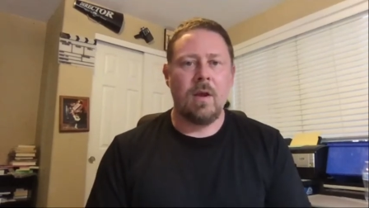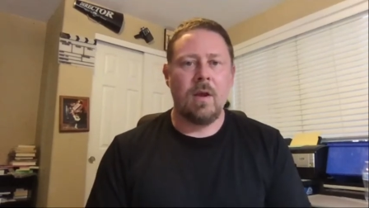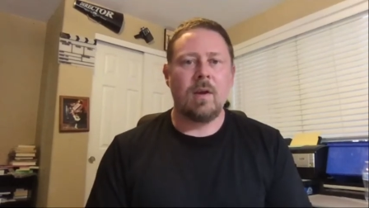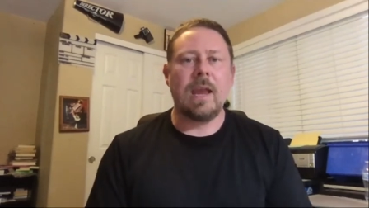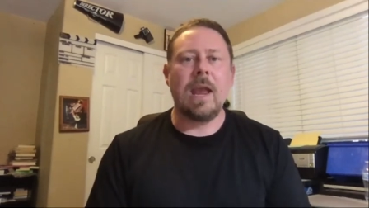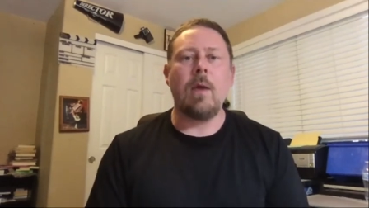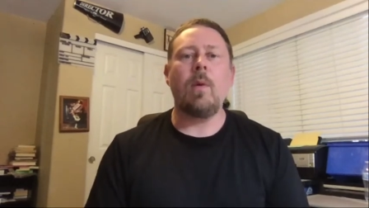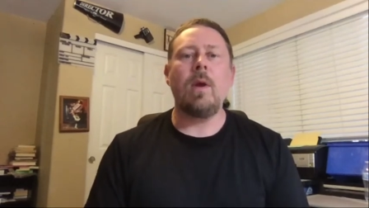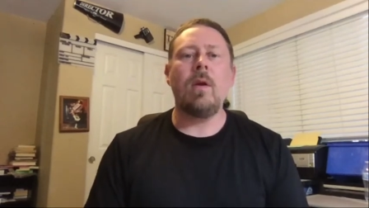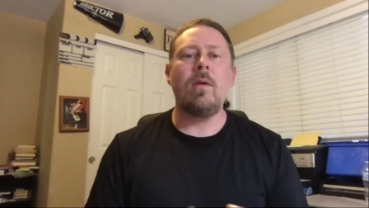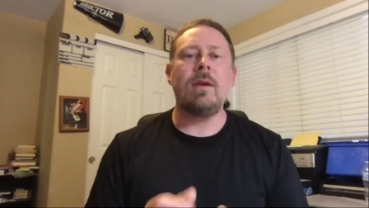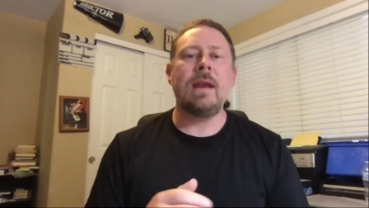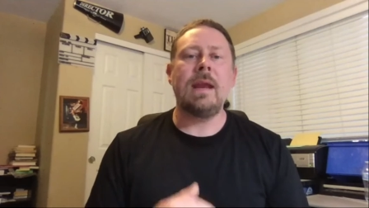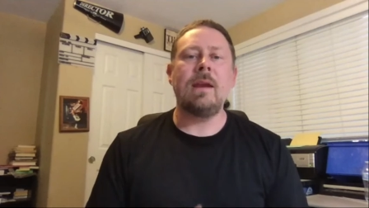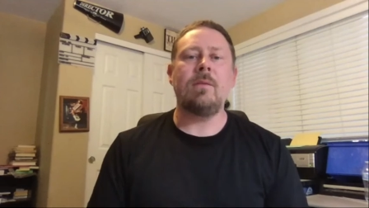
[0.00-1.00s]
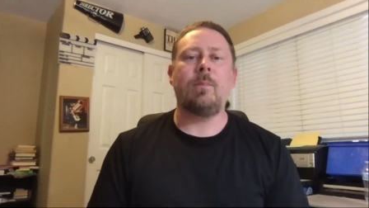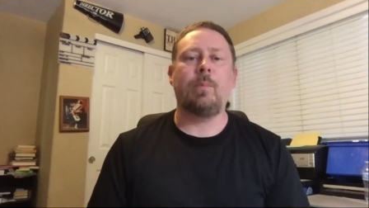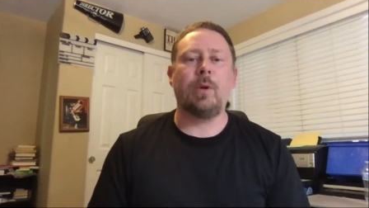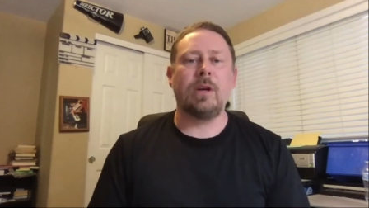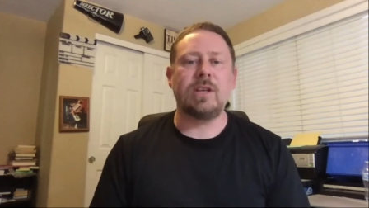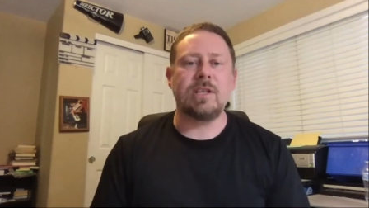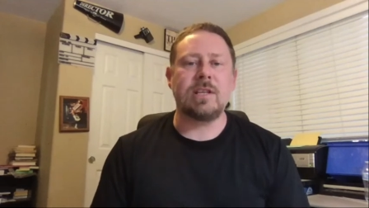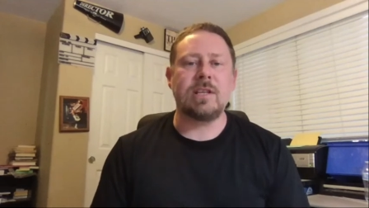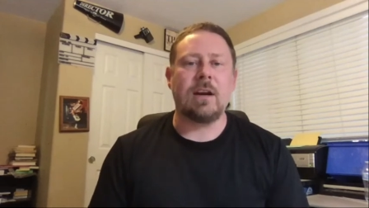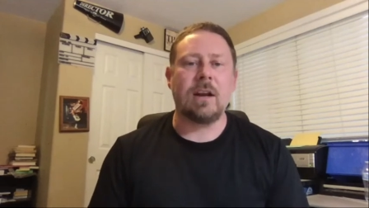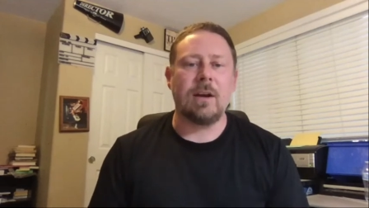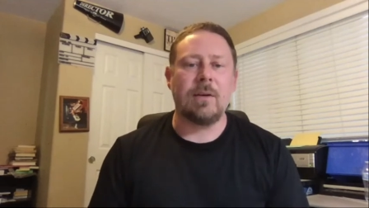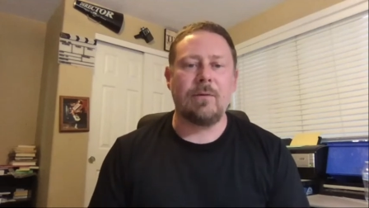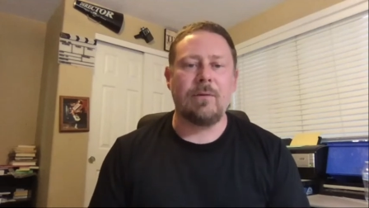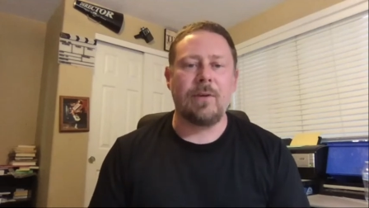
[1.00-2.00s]
Okay, we don't need bridges that are gonna
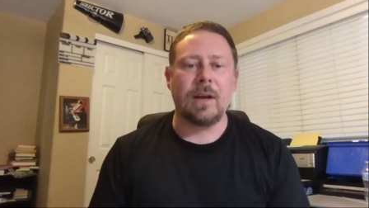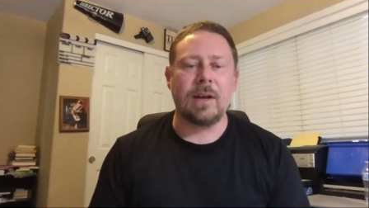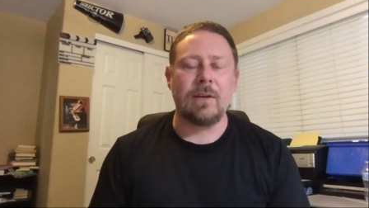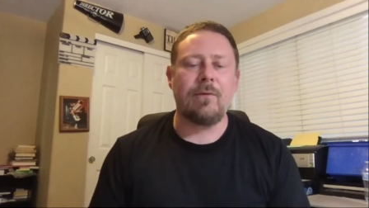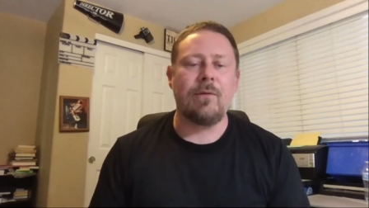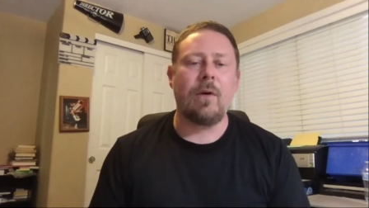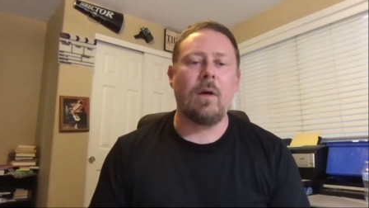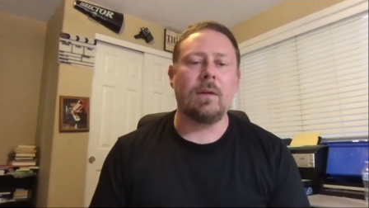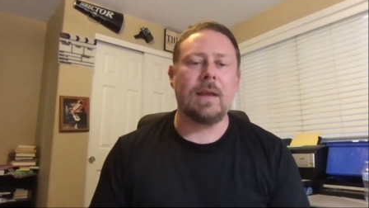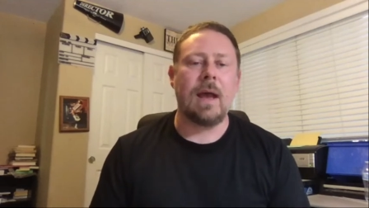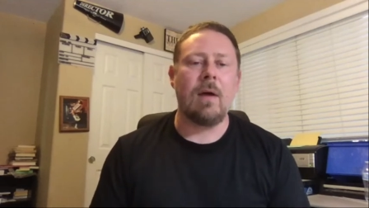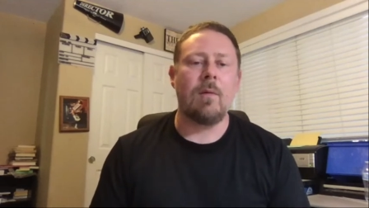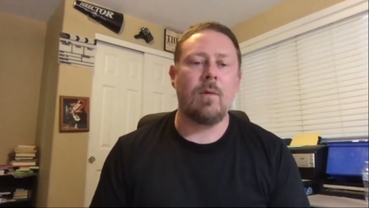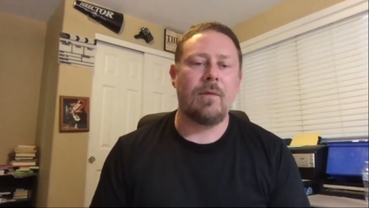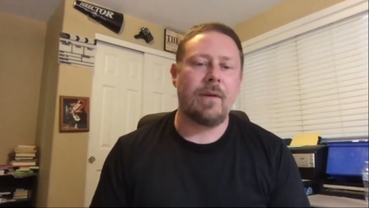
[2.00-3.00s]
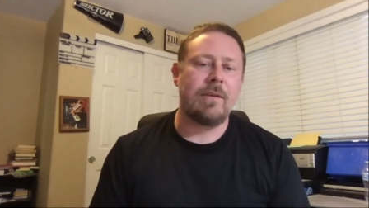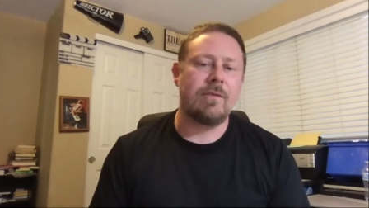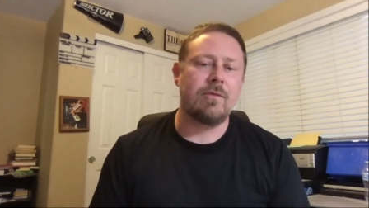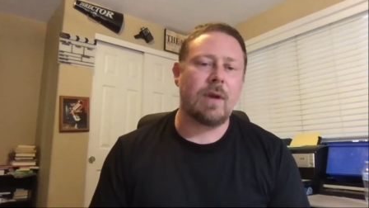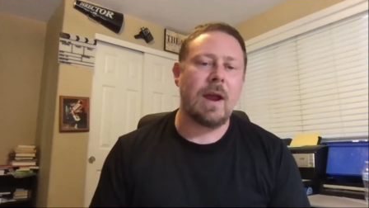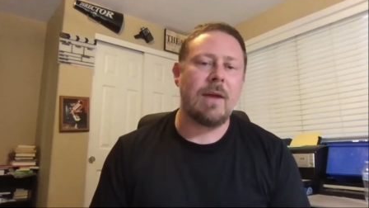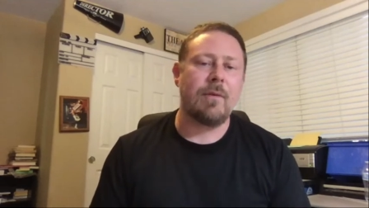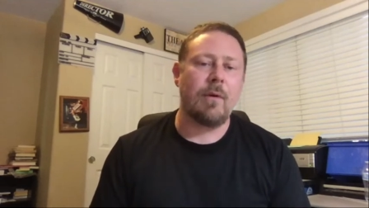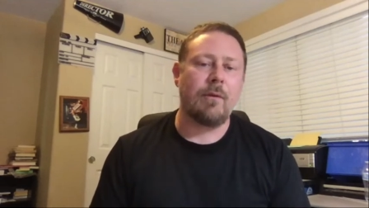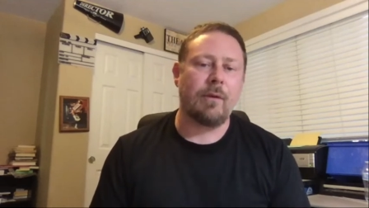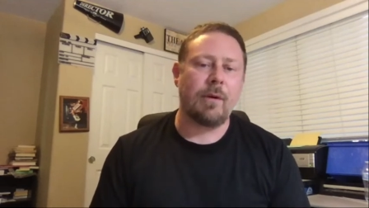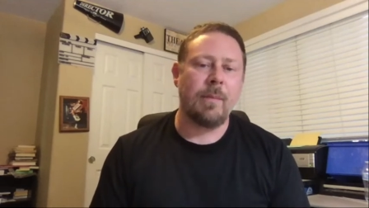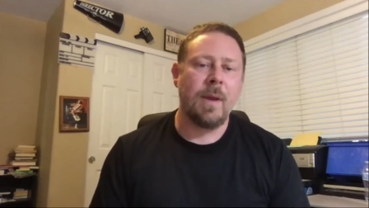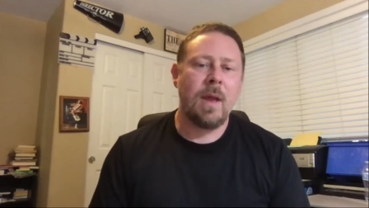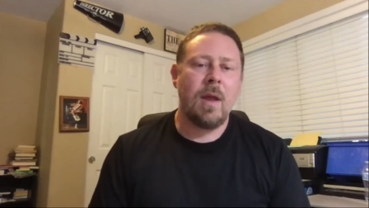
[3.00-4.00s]
fucking fall down if I drive over them,
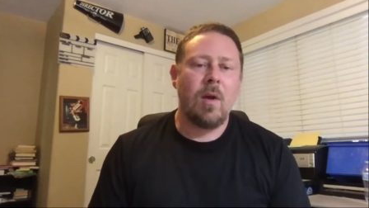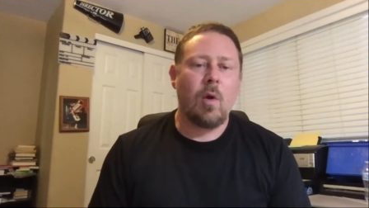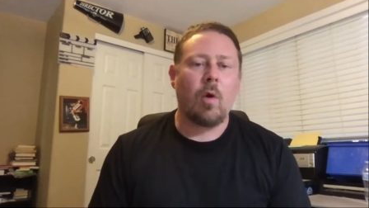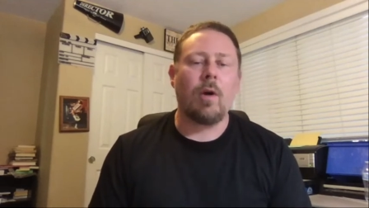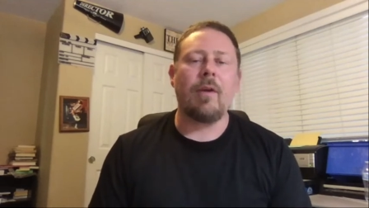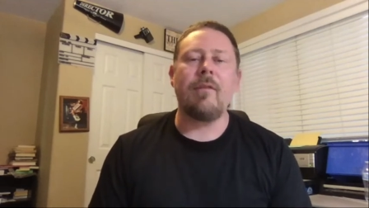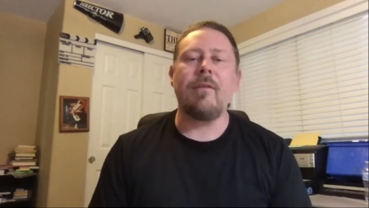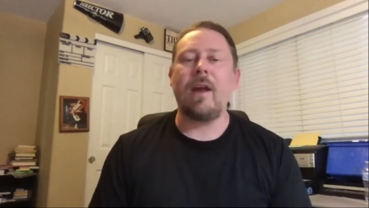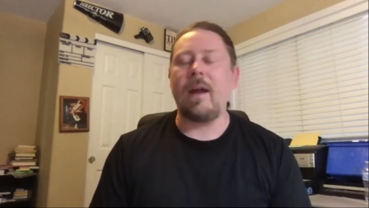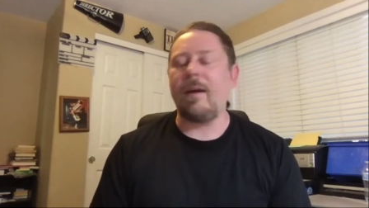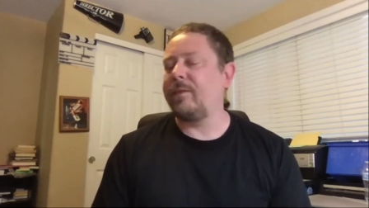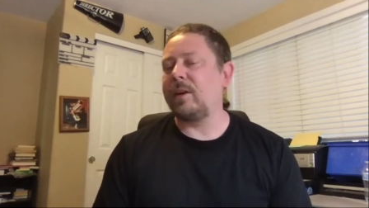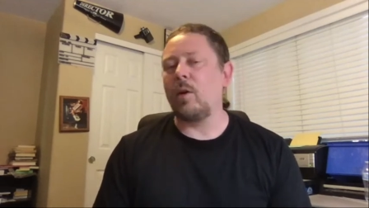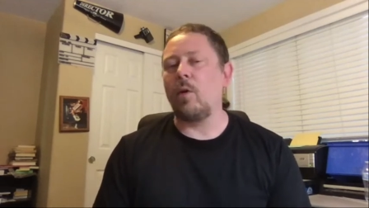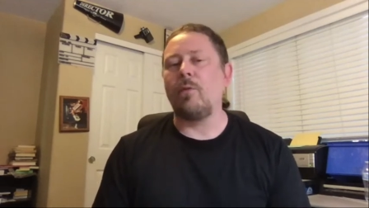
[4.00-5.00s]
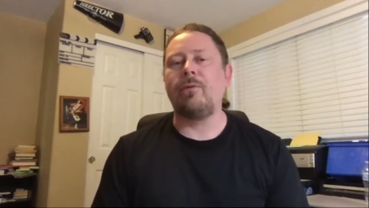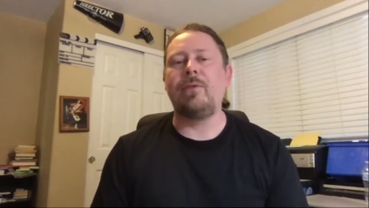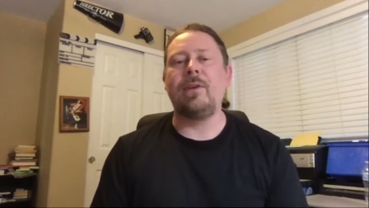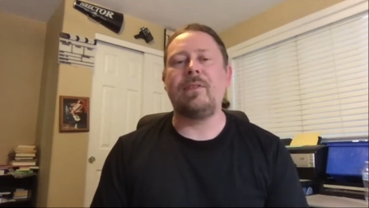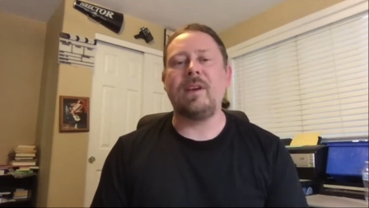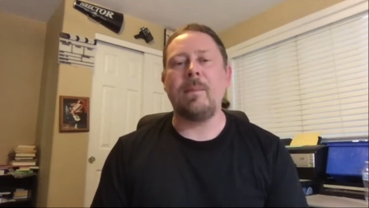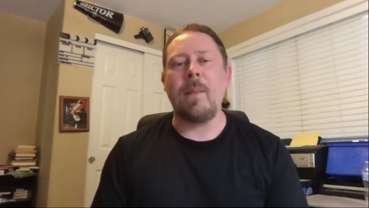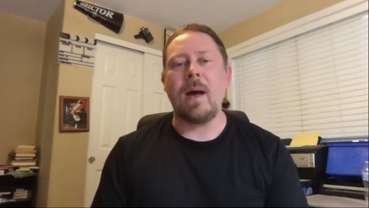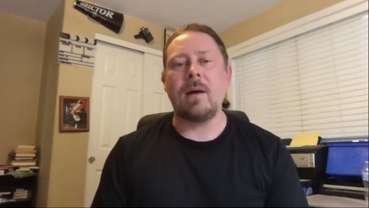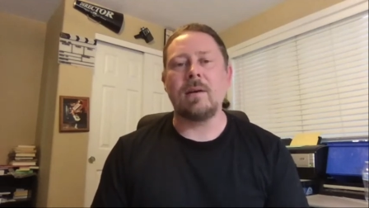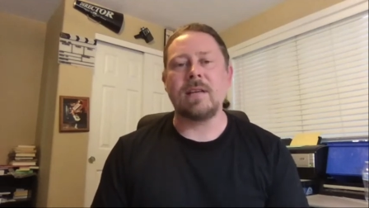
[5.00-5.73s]
or if I have to go 50 miles out